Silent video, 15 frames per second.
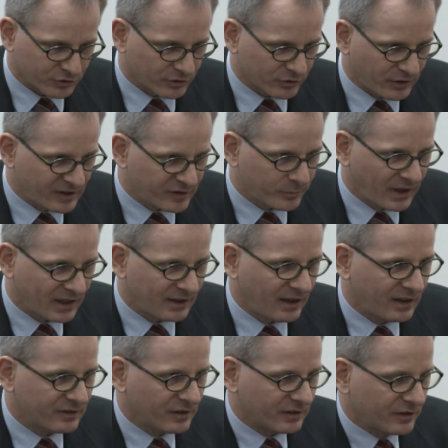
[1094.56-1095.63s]
rest my
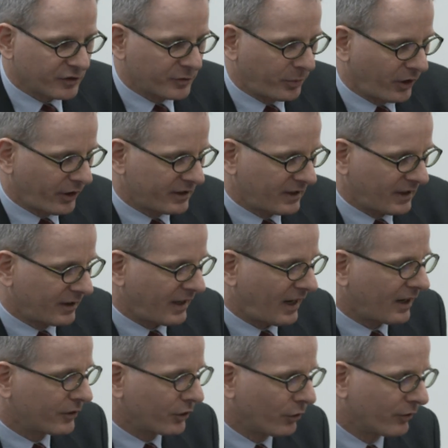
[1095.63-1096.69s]
case at this point and
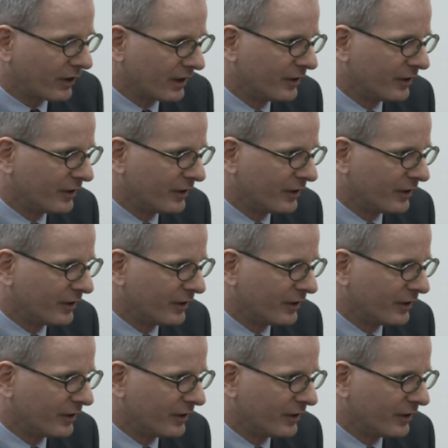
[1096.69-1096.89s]
hand over.